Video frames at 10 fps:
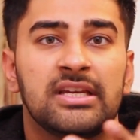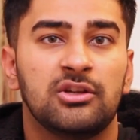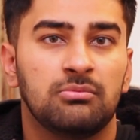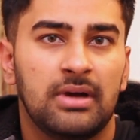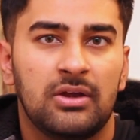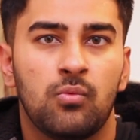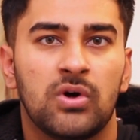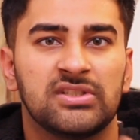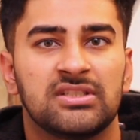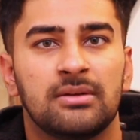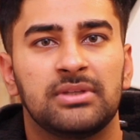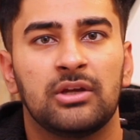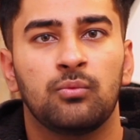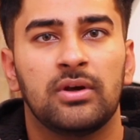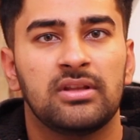then you might want
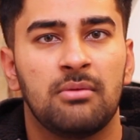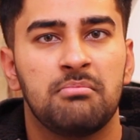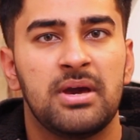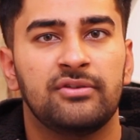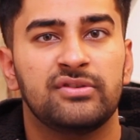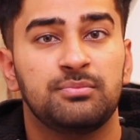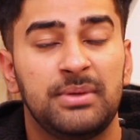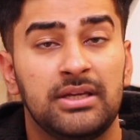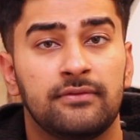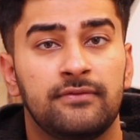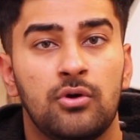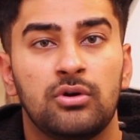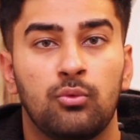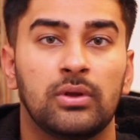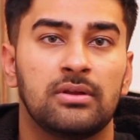something with a better speakerphone
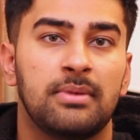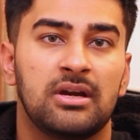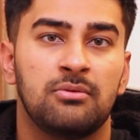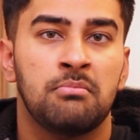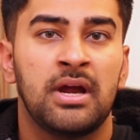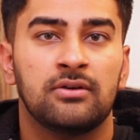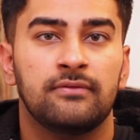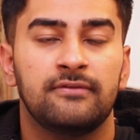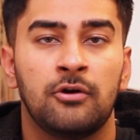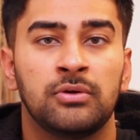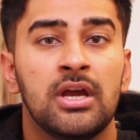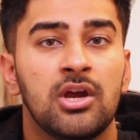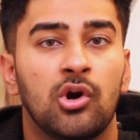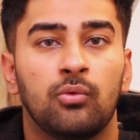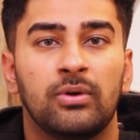or with a better microphone
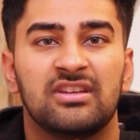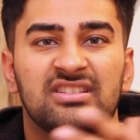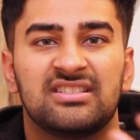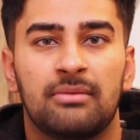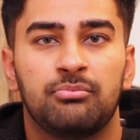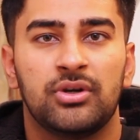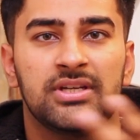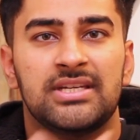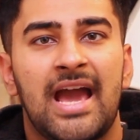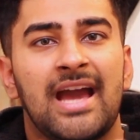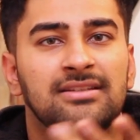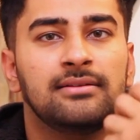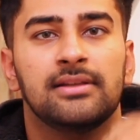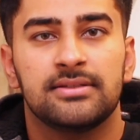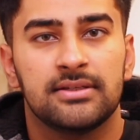or with a separate DAC
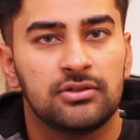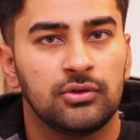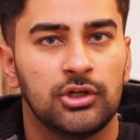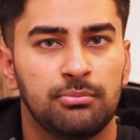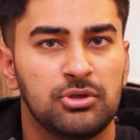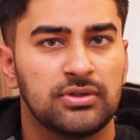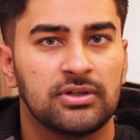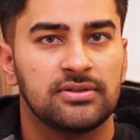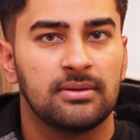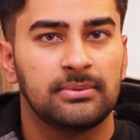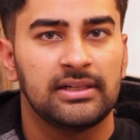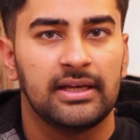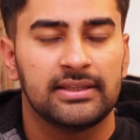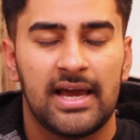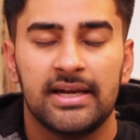to listen to your music or something
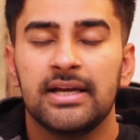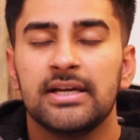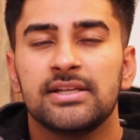like that.